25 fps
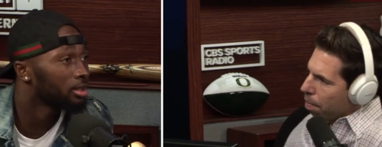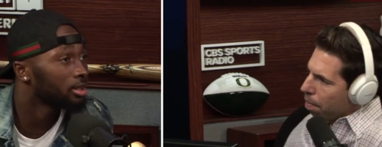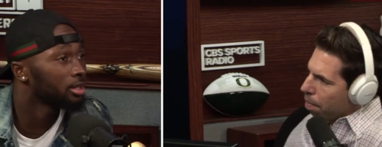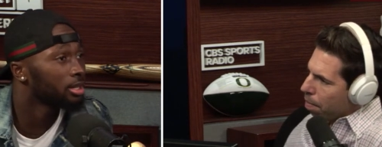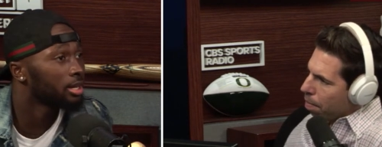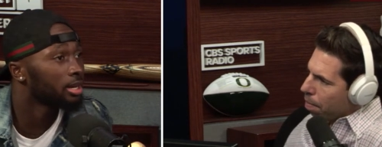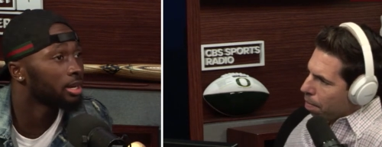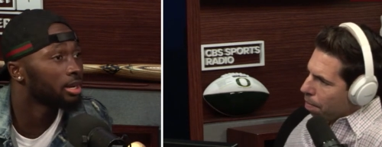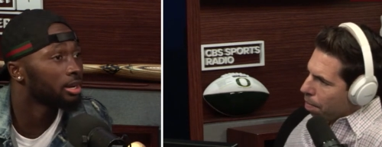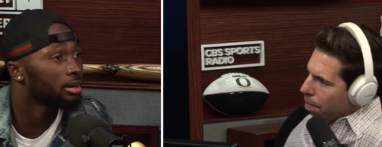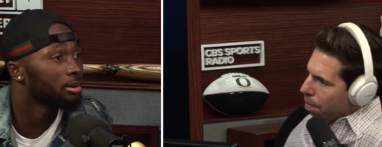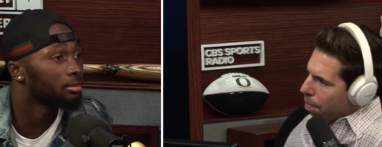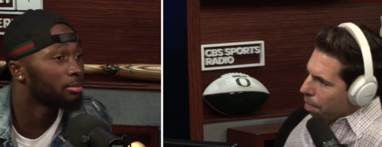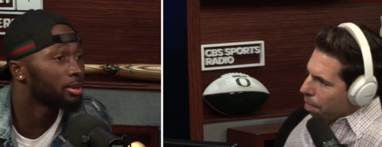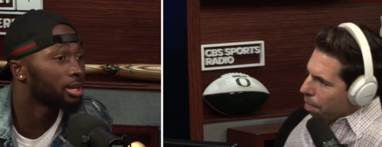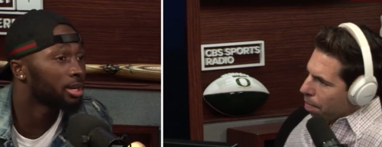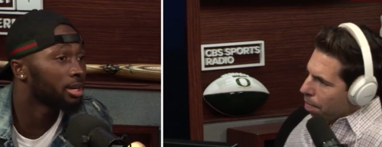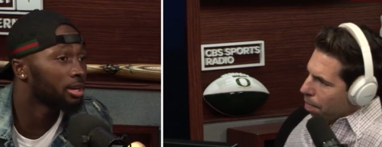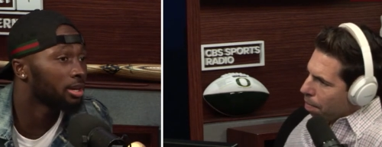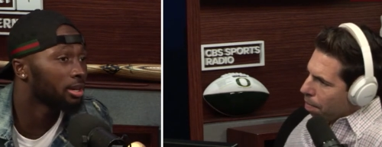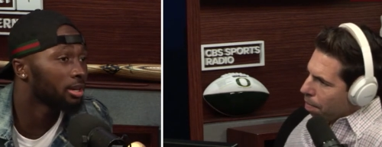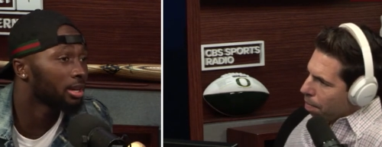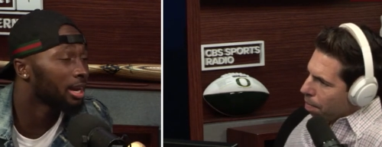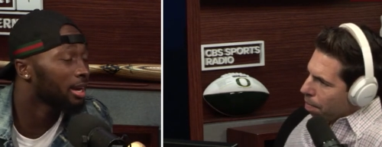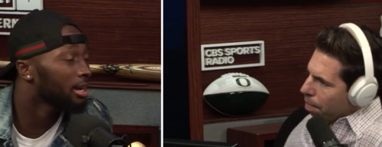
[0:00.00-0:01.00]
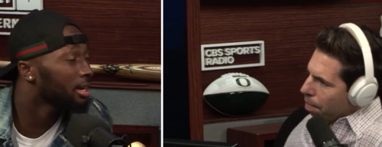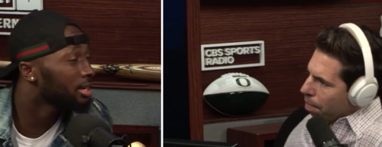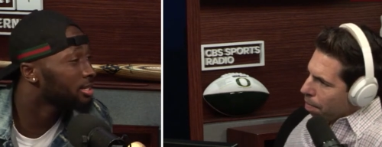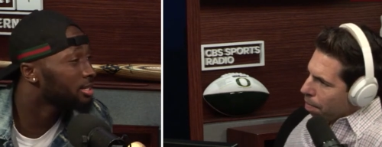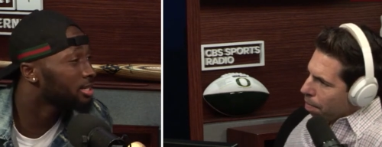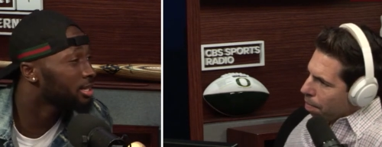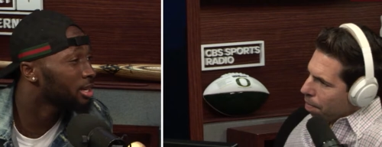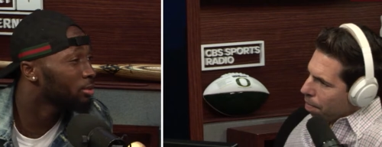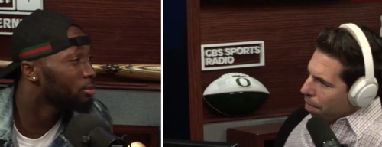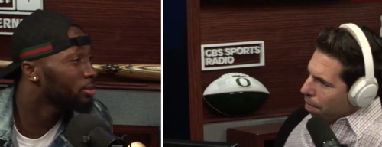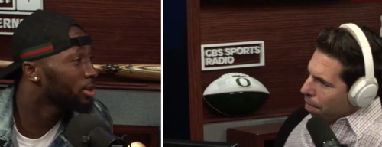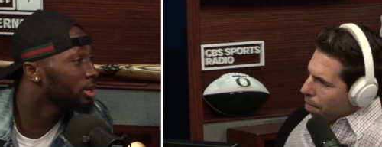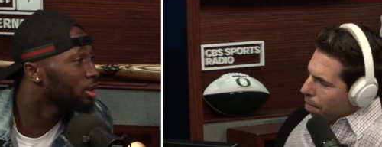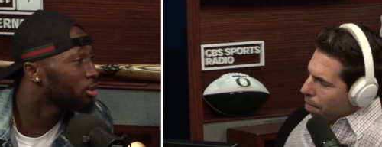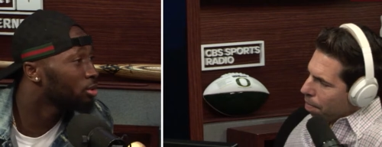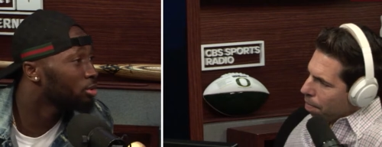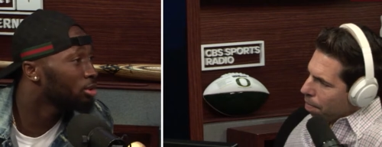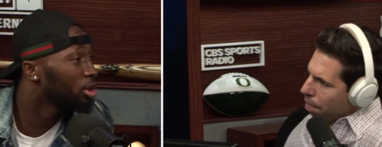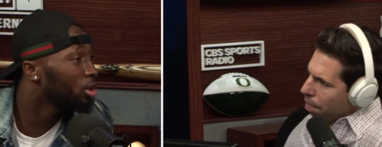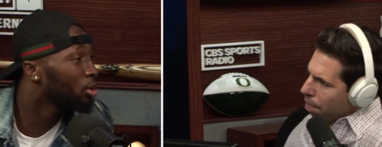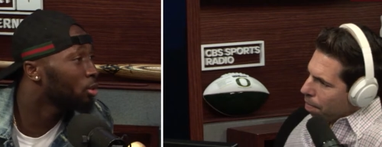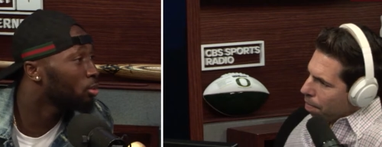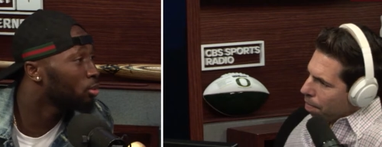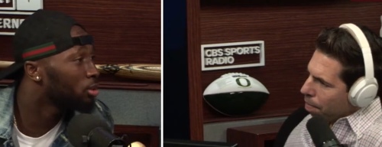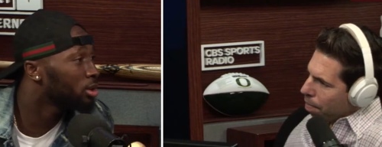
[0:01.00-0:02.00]
Speaker 1: Yeah, because like I said, we
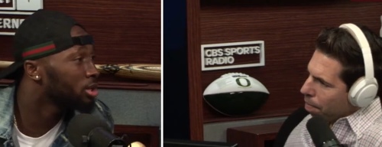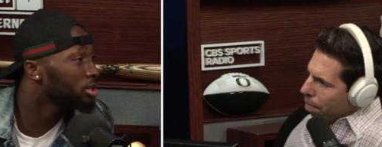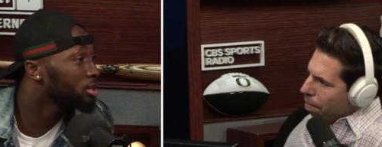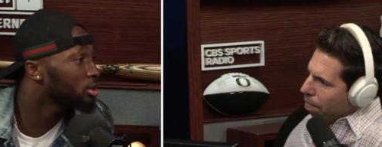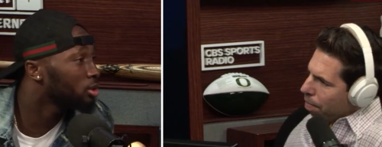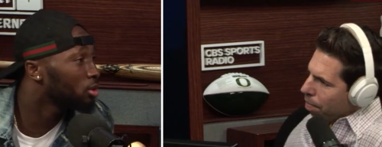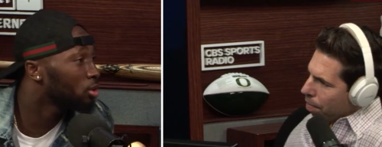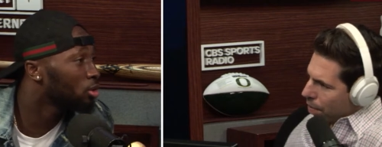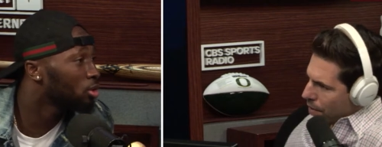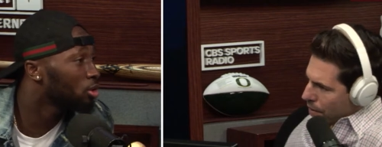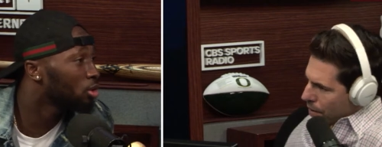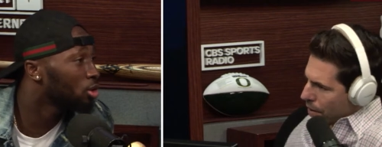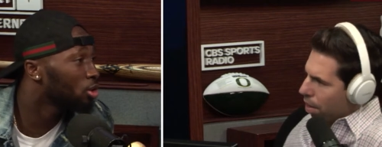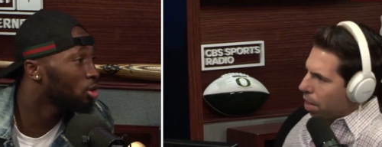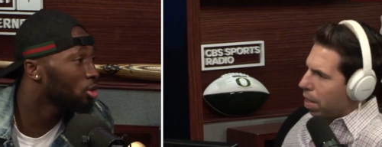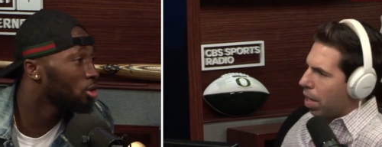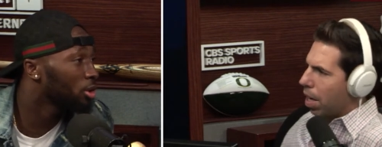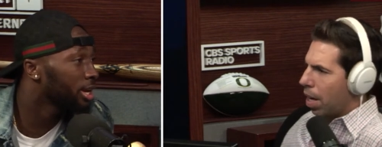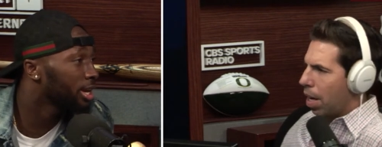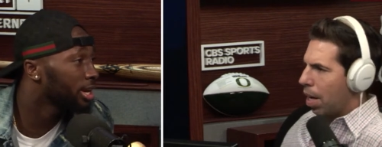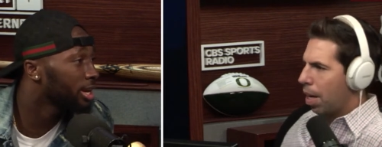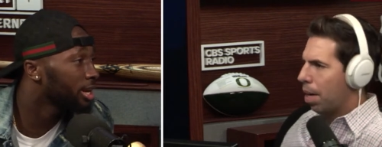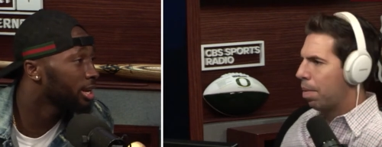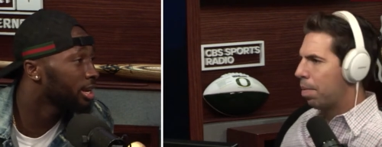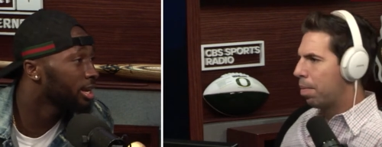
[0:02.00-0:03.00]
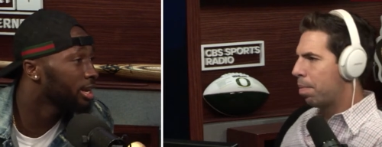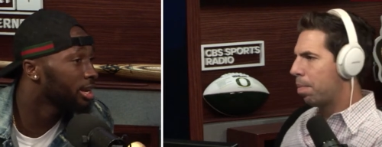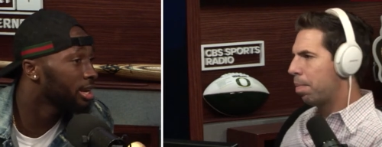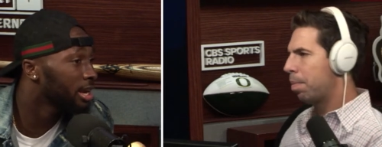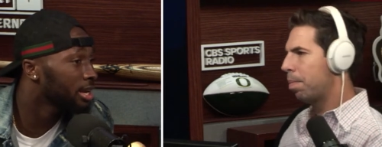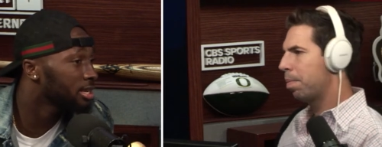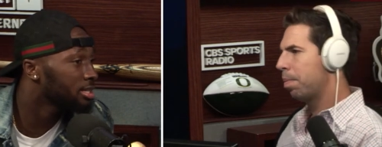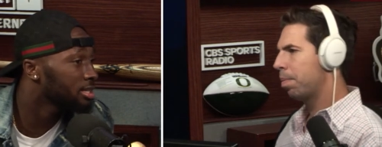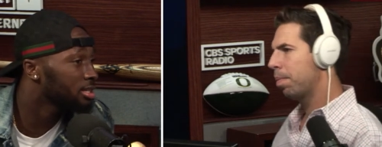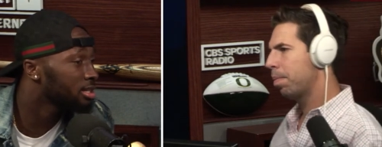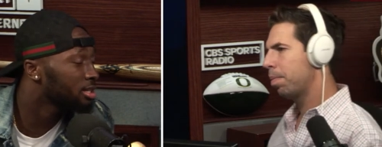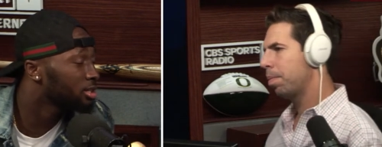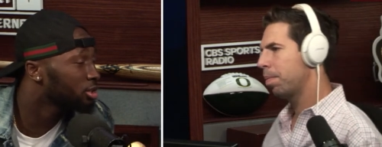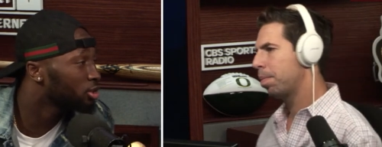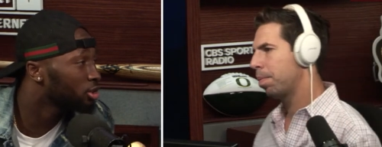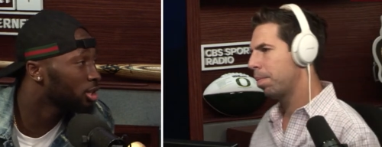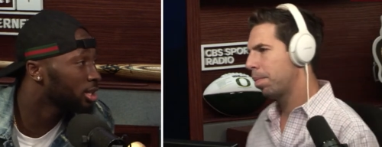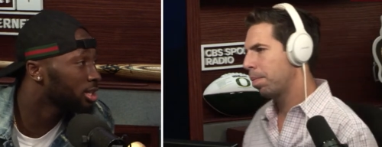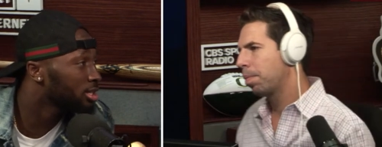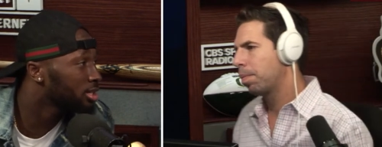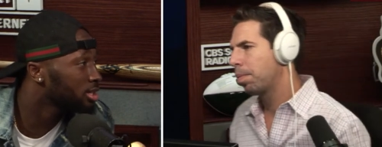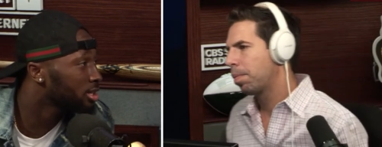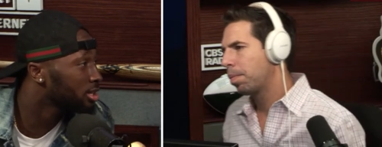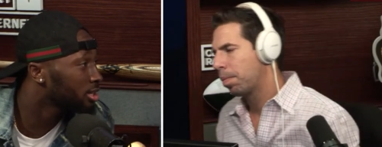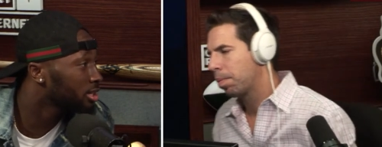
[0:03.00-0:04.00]
don't know what's going on. Yeah. He, he hasn't
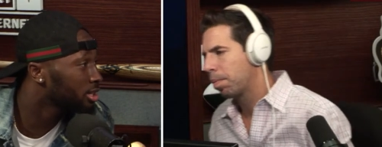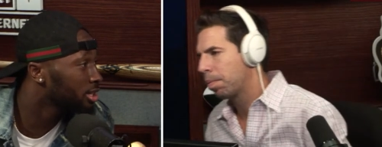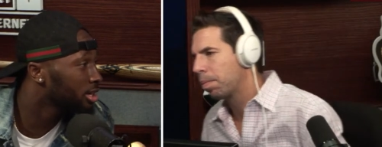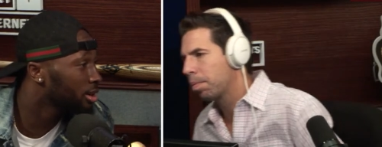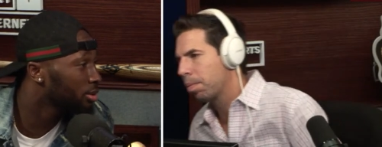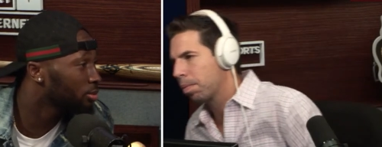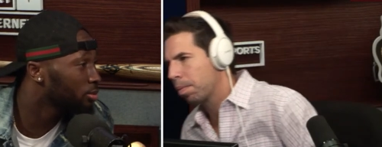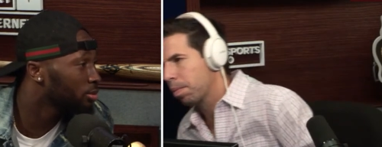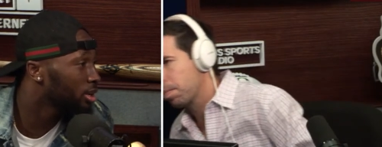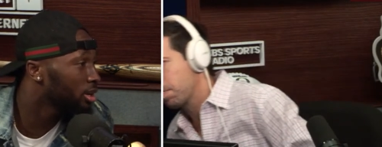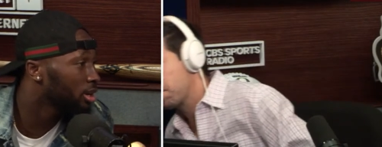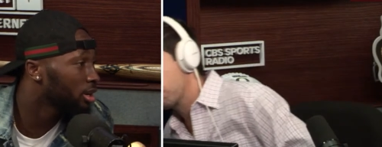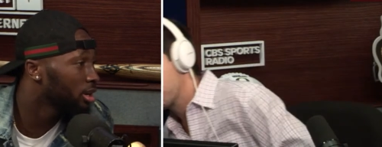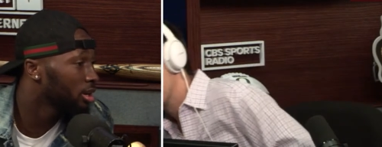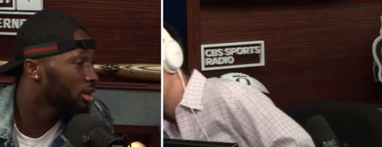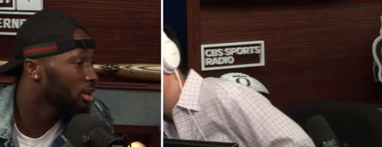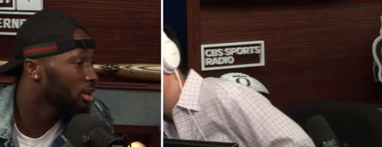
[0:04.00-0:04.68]
addressed us yet. We